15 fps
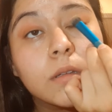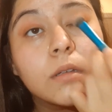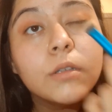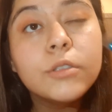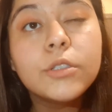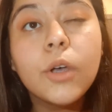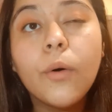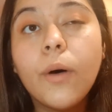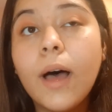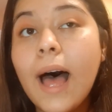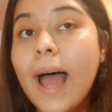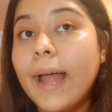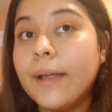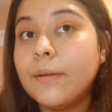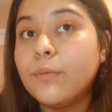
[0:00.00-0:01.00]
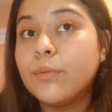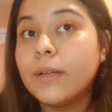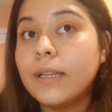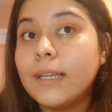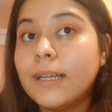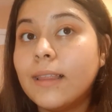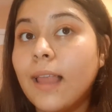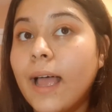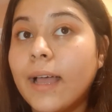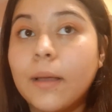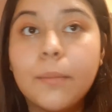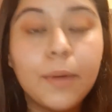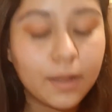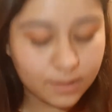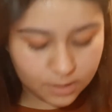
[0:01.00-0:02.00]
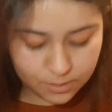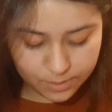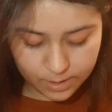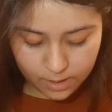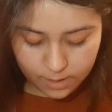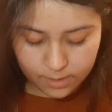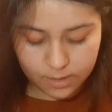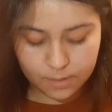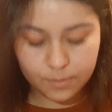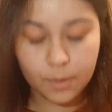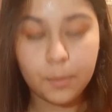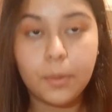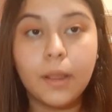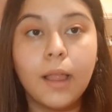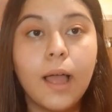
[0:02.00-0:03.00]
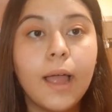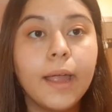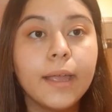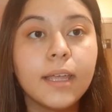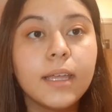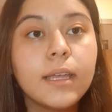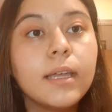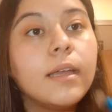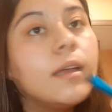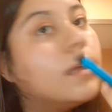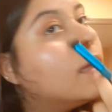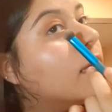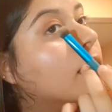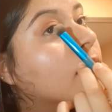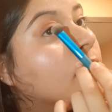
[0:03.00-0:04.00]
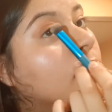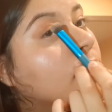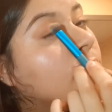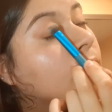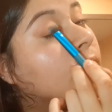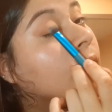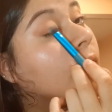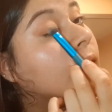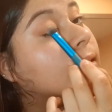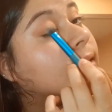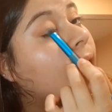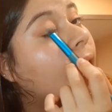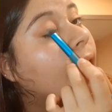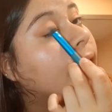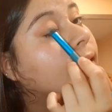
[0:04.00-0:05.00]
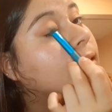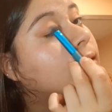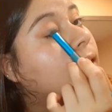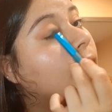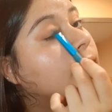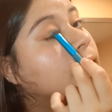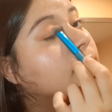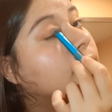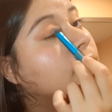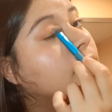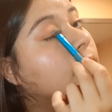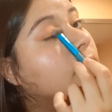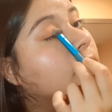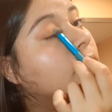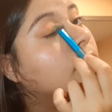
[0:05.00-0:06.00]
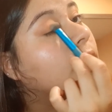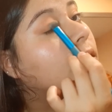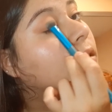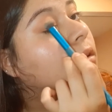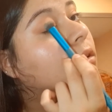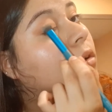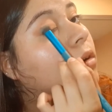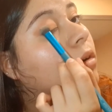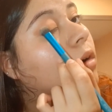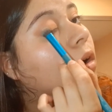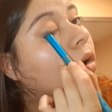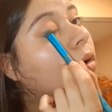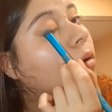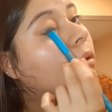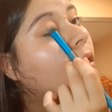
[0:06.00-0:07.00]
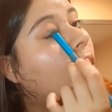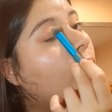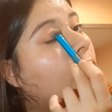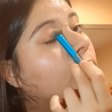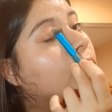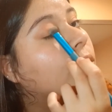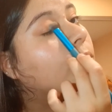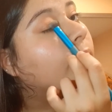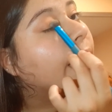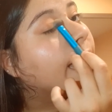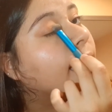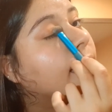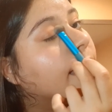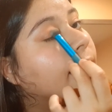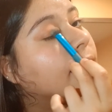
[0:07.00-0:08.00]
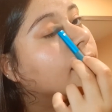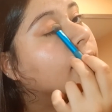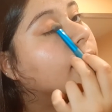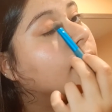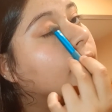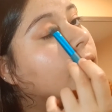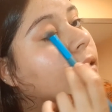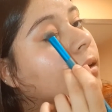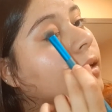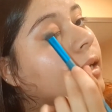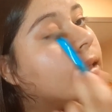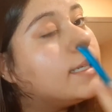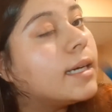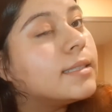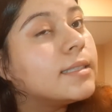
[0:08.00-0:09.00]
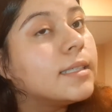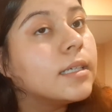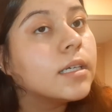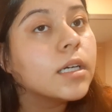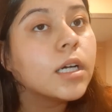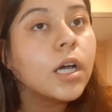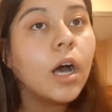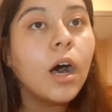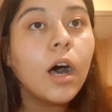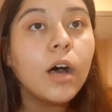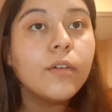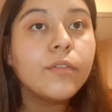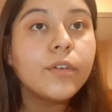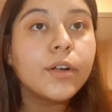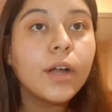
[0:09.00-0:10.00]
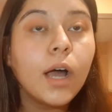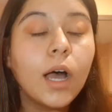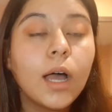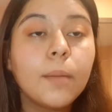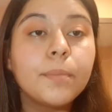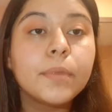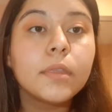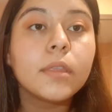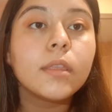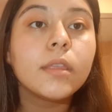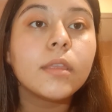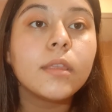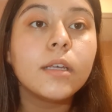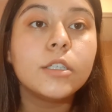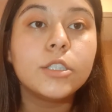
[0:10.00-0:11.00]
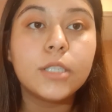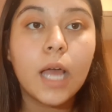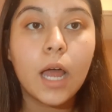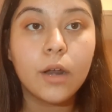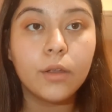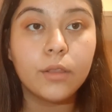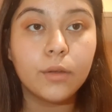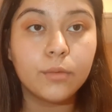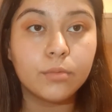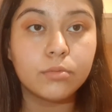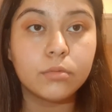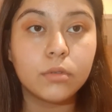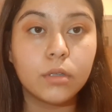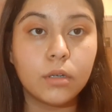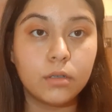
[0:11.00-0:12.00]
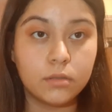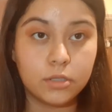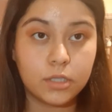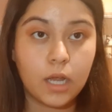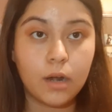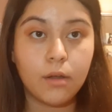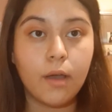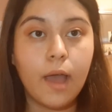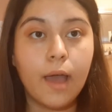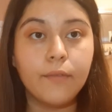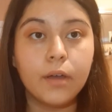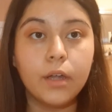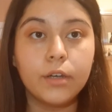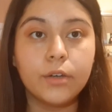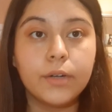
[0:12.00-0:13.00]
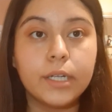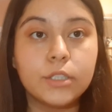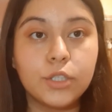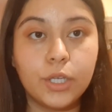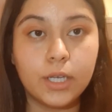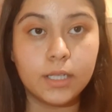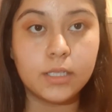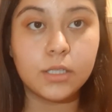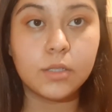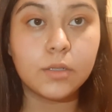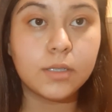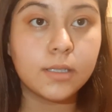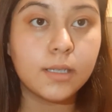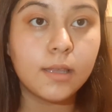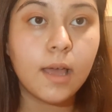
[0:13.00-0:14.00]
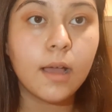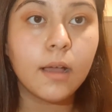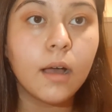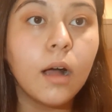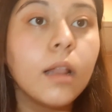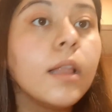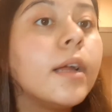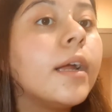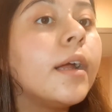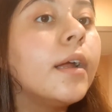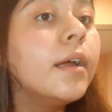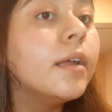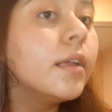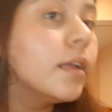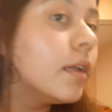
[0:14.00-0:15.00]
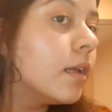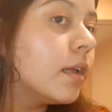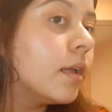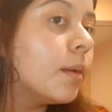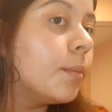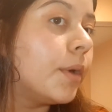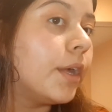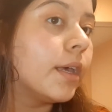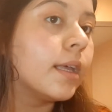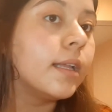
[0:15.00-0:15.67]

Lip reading: So what I really like about this right now that I'm applying it is that it doesn't go all the way, like it doesn't cover up the shadow, the shadow I have under it, so you can still see that color, but you